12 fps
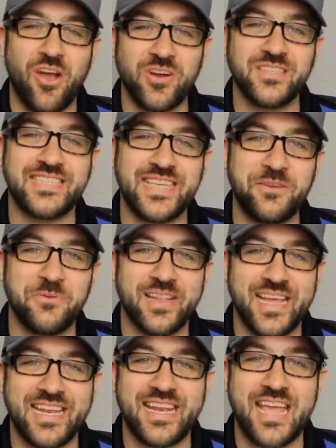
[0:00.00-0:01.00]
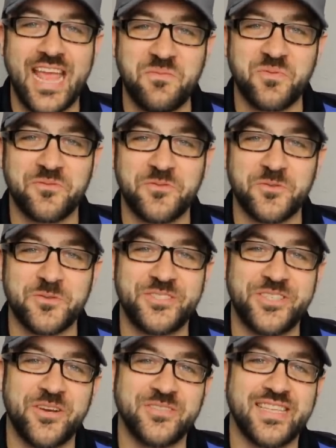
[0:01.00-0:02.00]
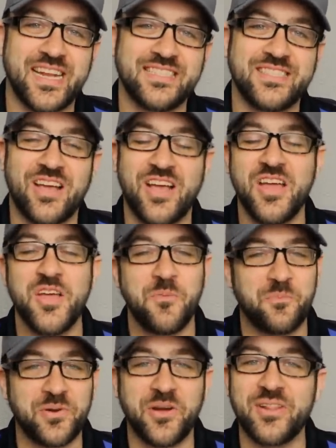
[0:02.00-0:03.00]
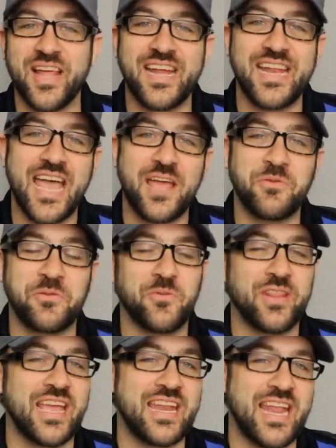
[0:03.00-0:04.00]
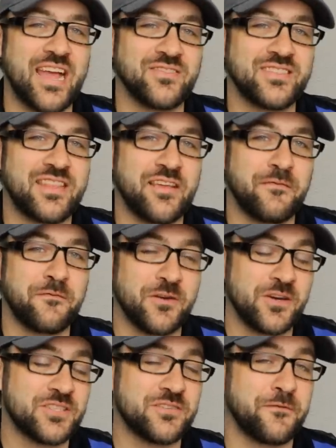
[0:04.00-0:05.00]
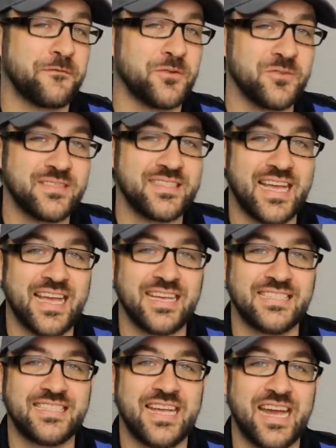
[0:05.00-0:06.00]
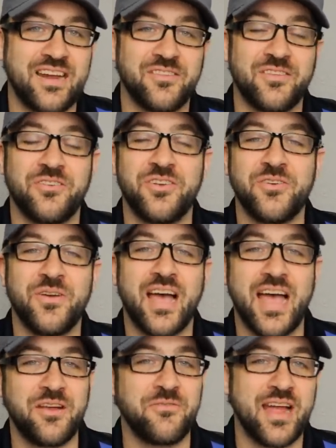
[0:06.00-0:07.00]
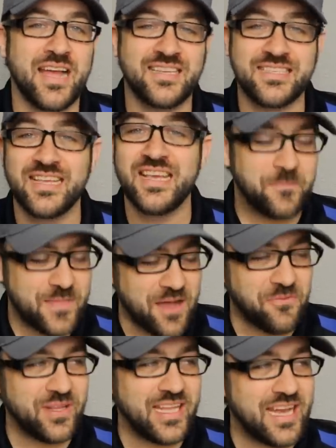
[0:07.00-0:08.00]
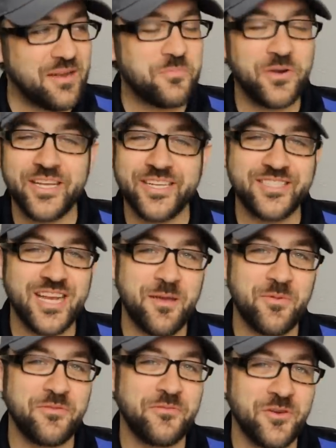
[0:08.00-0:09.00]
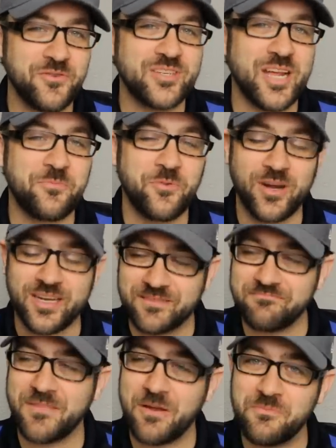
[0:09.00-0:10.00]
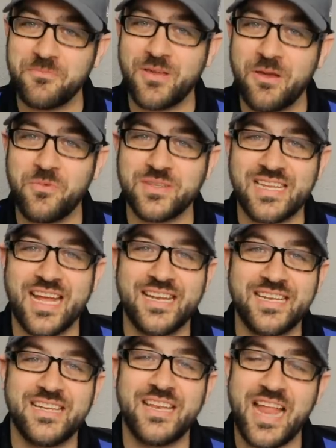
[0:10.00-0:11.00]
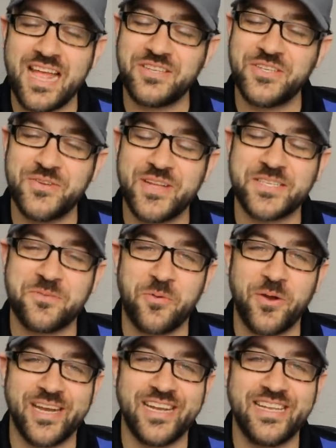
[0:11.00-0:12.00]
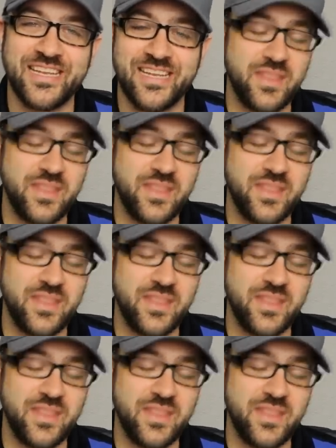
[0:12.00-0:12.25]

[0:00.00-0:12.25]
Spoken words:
RC-related April Fool's jokes that I saw. Proline had one where they announced their first full-size tire, their new Hyrax. That one, they did a pretty good job on the Photoshop work. I was not too disappointed.